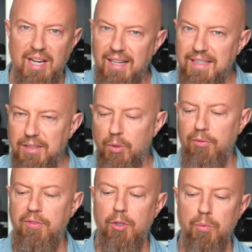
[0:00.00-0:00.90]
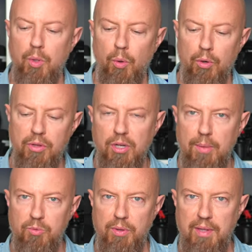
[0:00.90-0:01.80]
tiny little field recorder that
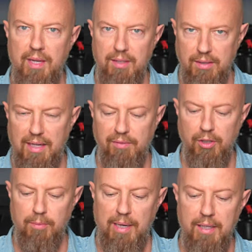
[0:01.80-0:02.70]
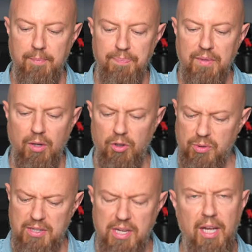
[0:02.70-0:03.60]
comes with a lavalier mic,
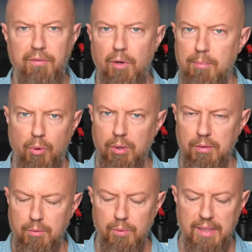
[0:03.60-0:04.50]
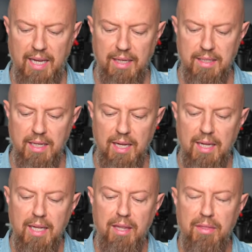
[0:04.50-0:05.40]
also has a headphone port, really handy,
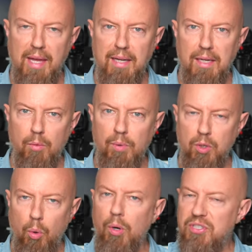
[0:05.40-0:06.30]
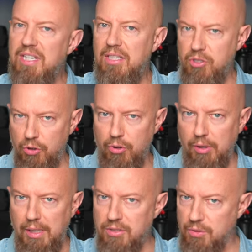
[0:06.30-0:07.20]
that records
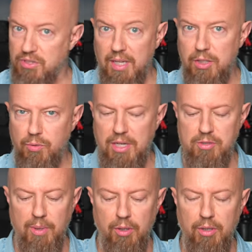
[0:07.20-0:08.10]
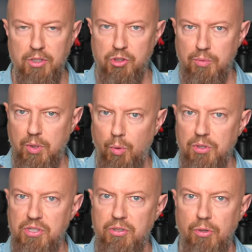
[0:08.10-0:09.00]
internally. So it's not a transmitter, it just
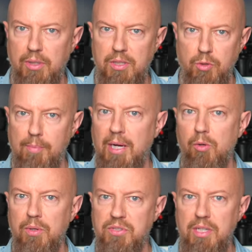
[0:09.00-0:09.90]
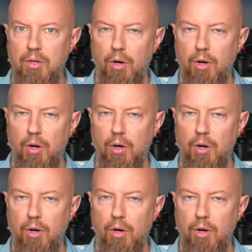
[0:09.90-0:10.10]
records internally to a microSD